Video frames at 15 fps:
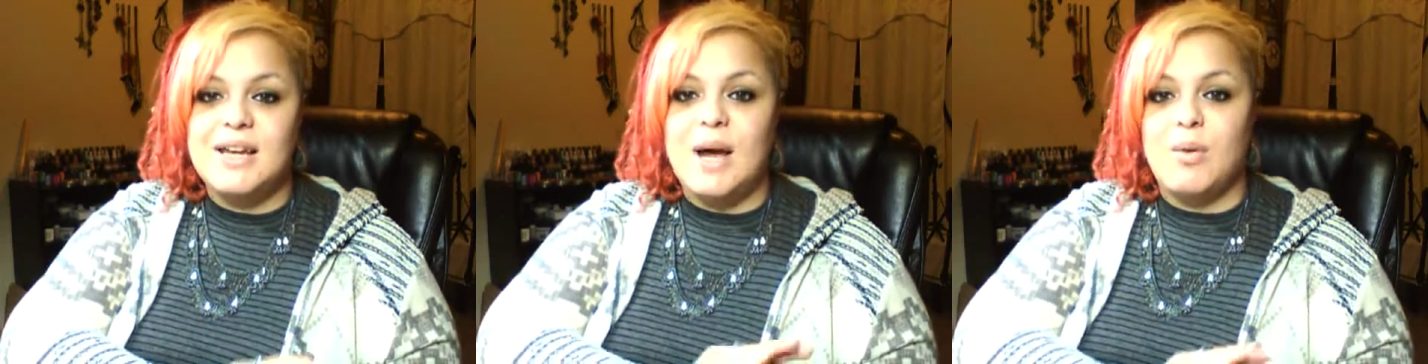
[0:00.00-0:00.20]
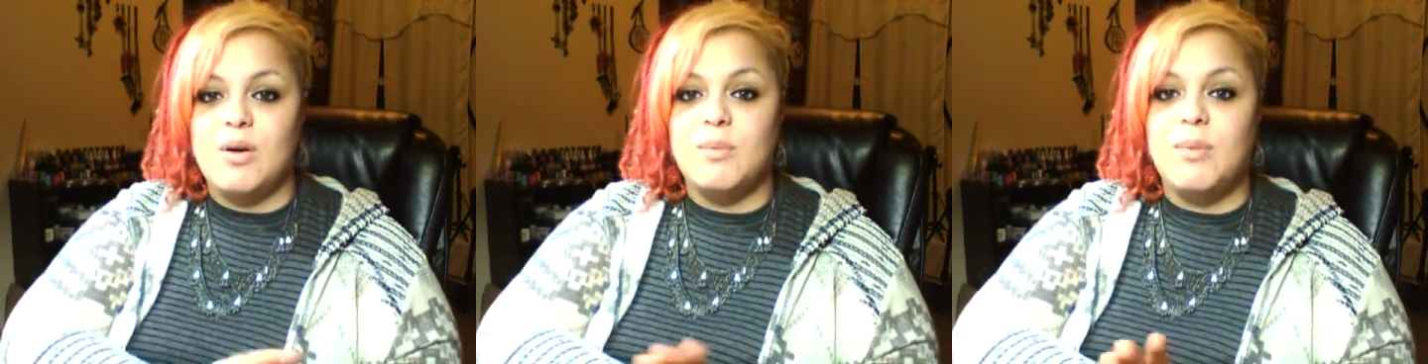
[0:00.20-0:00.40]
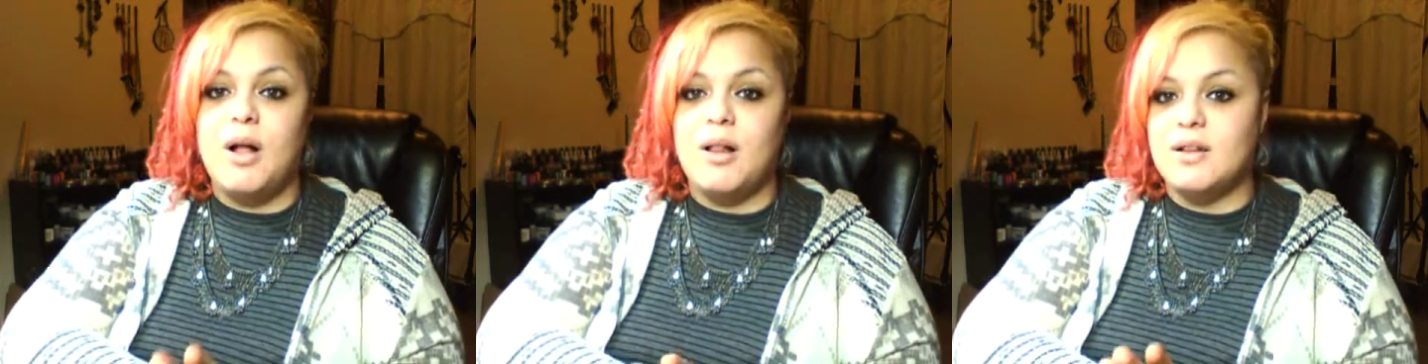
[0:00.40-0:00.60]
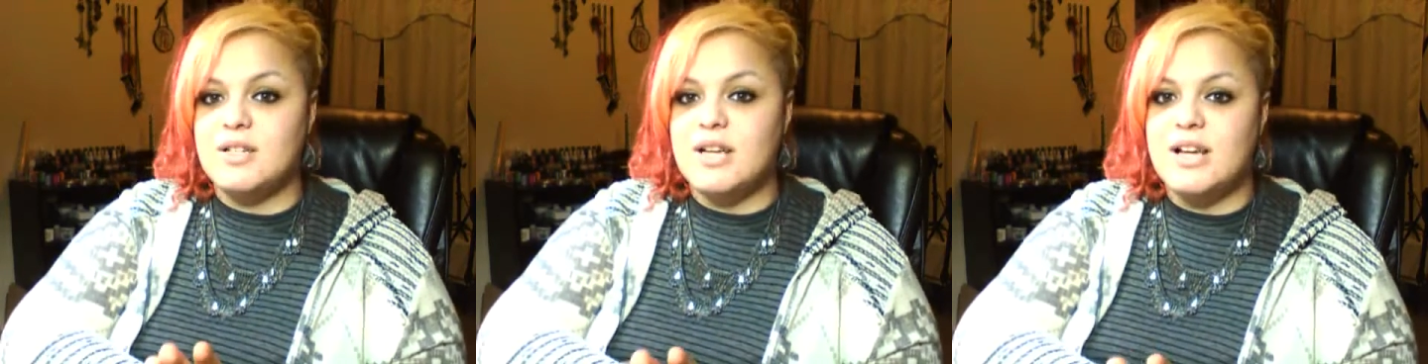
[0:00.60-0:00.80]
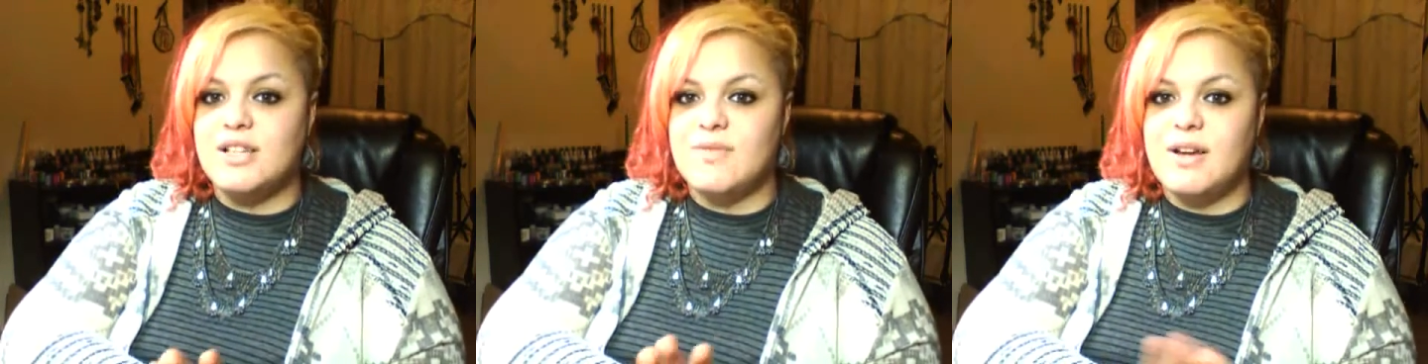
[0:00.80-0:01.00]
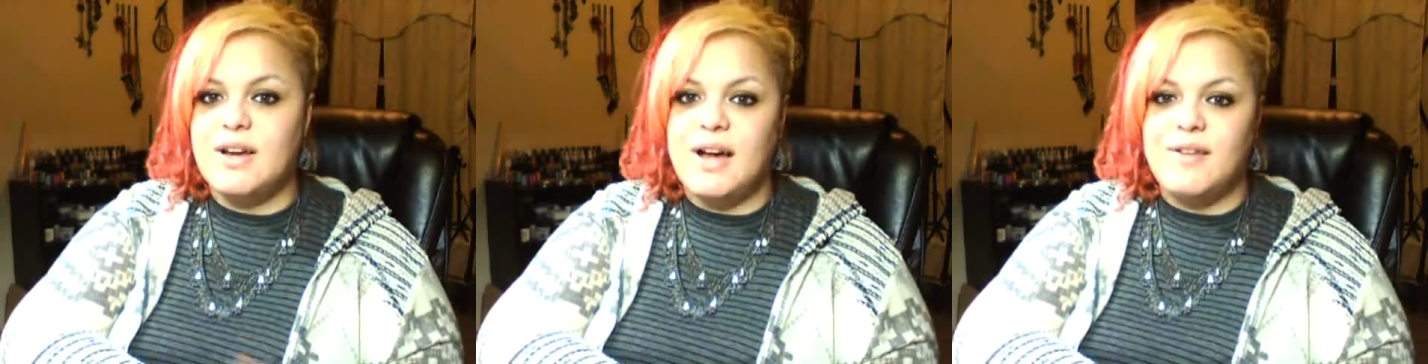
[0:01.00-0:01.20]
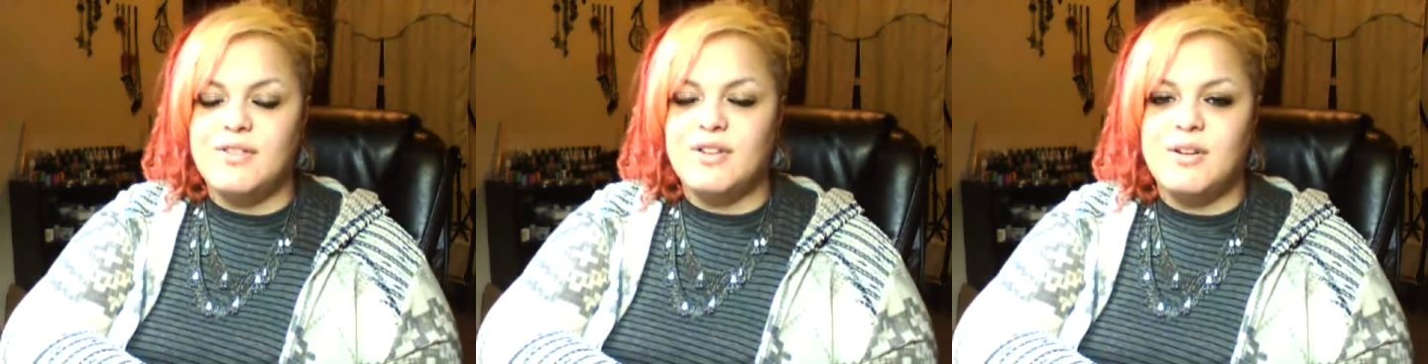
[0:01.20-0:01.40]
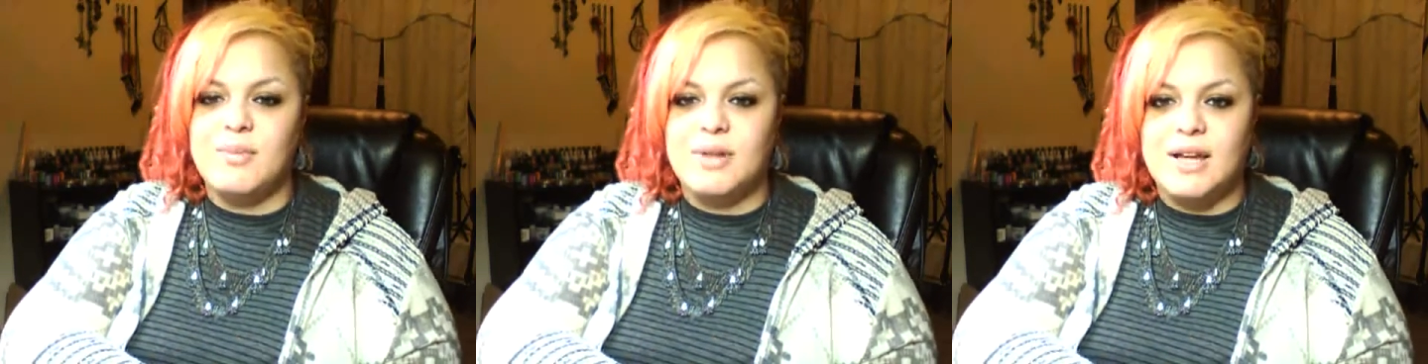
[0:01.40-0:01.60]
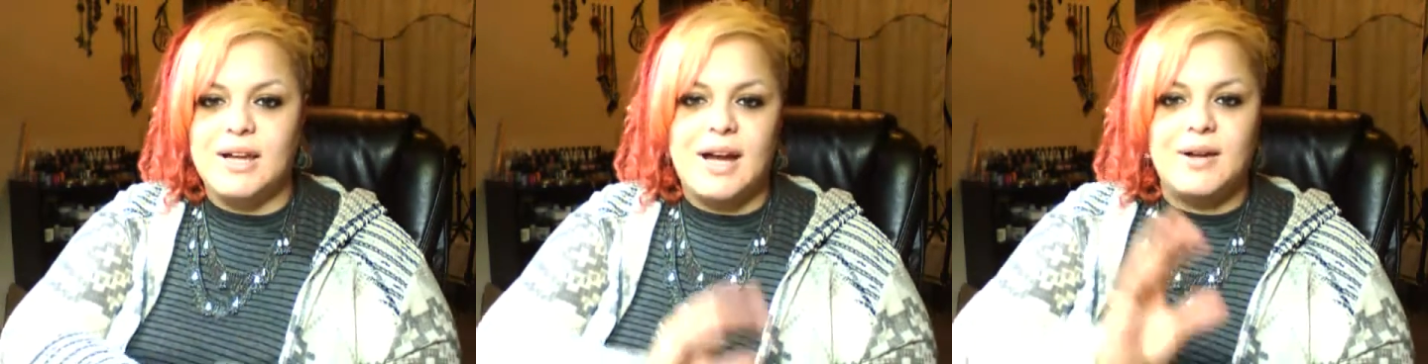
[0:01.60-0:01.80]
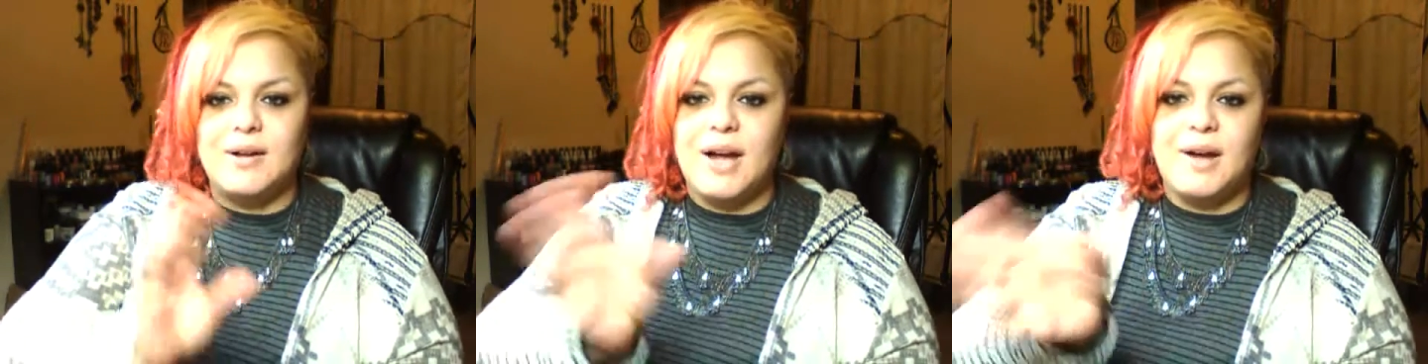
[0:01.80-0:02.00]
I would apologize right after and be like,
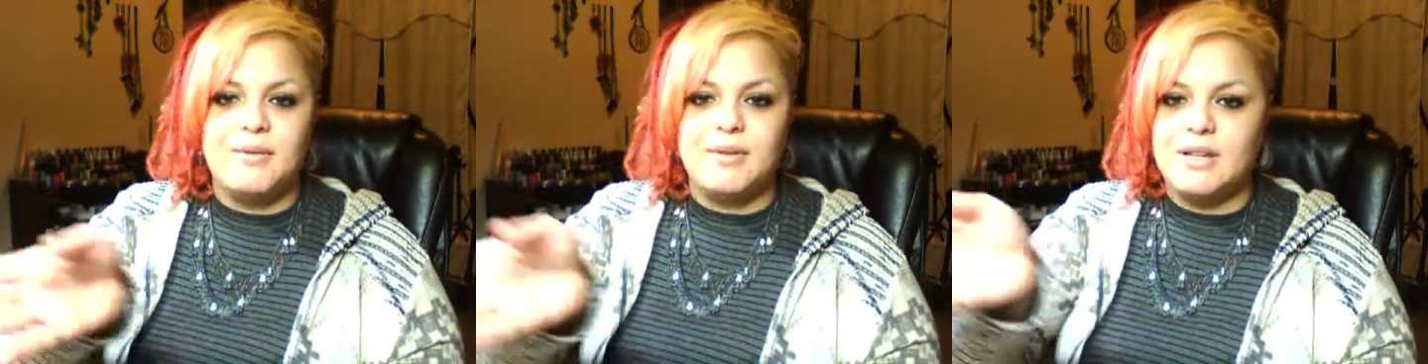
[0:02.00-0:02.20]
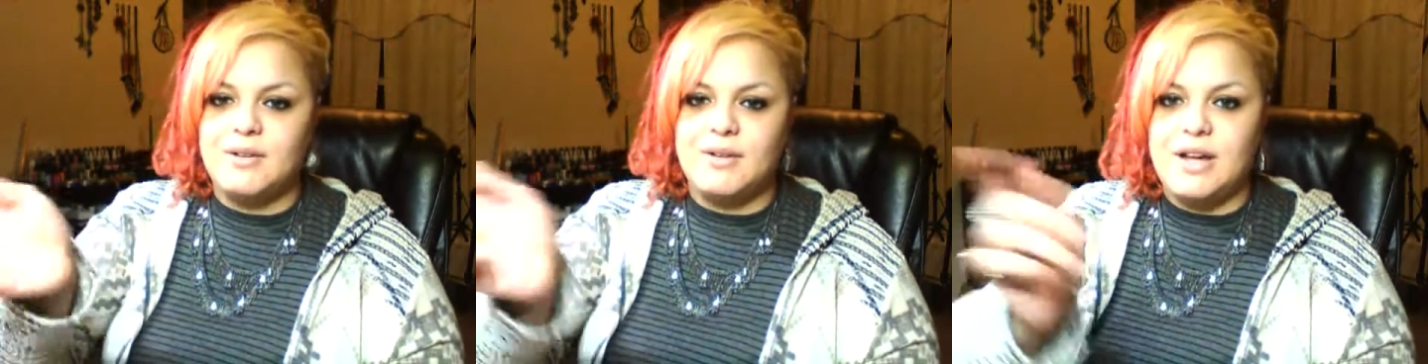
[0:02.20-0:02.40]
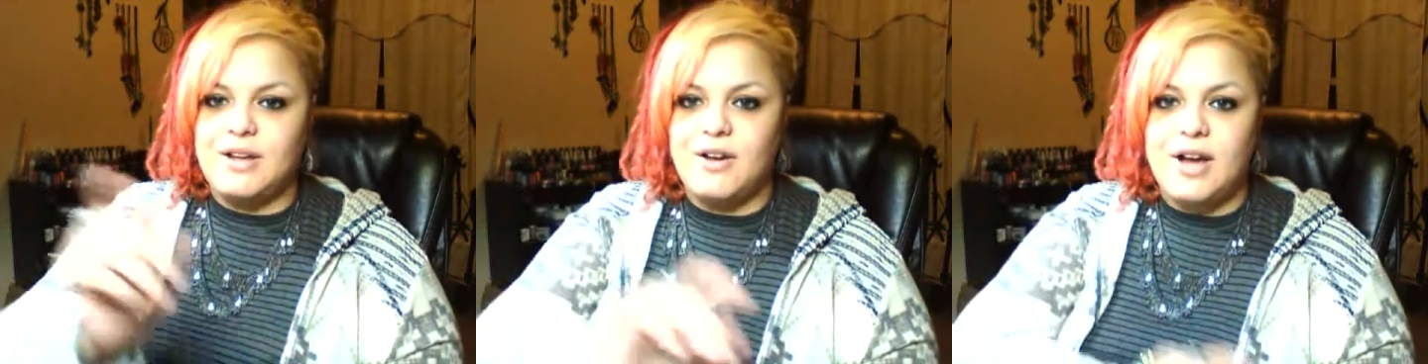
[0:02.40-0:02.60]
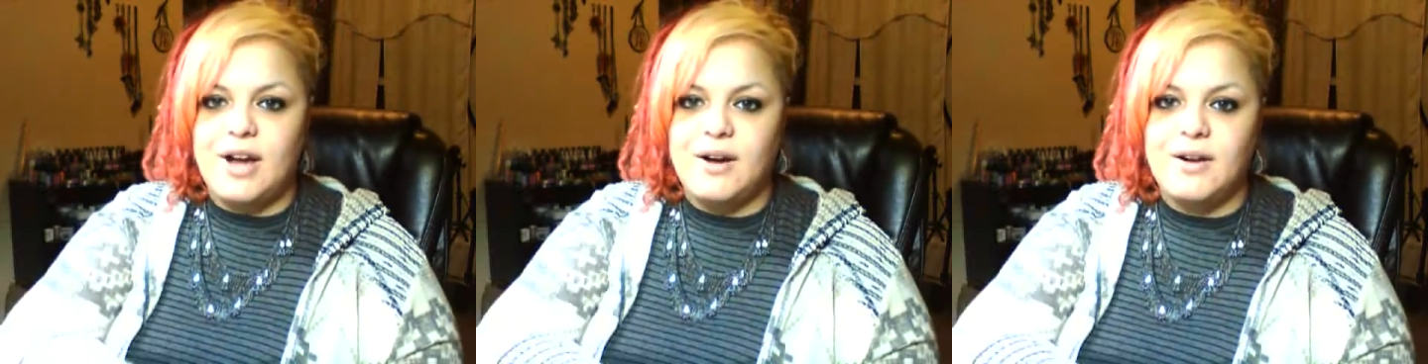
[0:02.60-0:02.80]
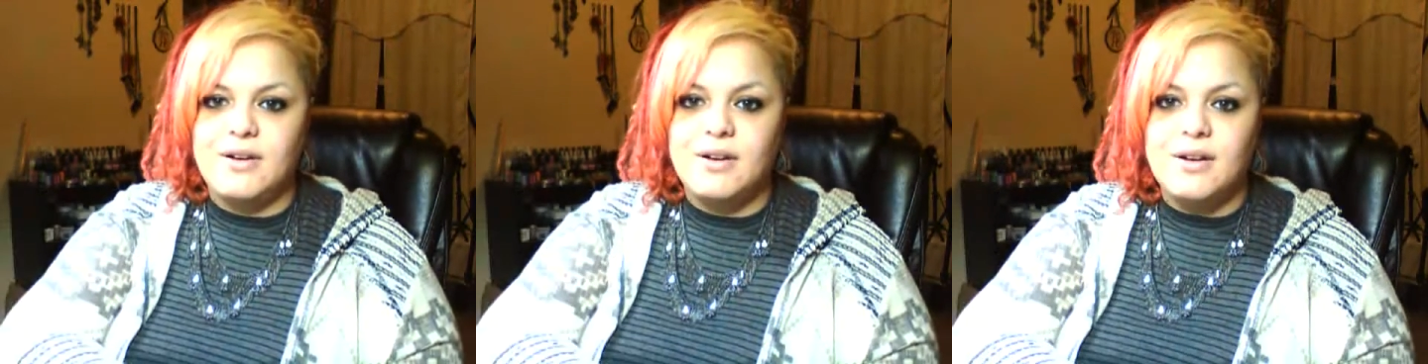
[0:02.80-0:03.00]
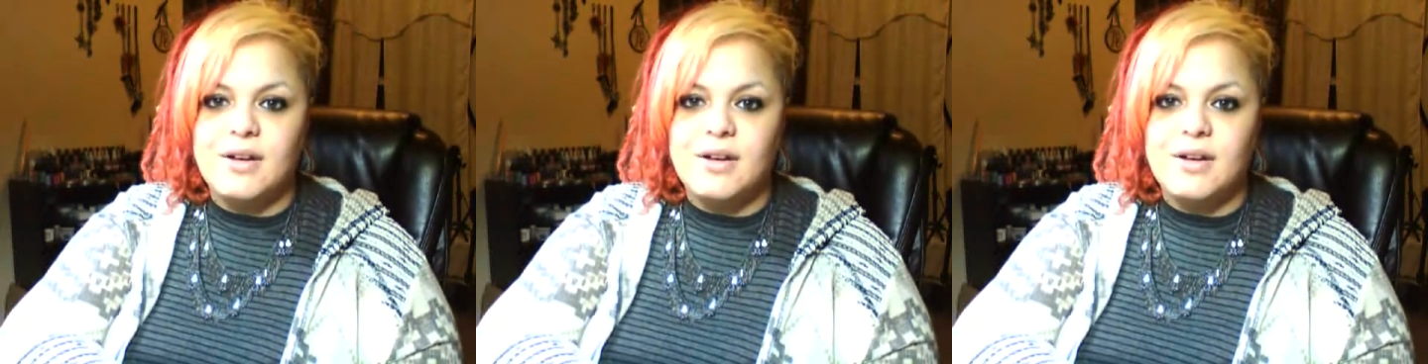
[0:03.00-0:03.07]
I really do like your hair.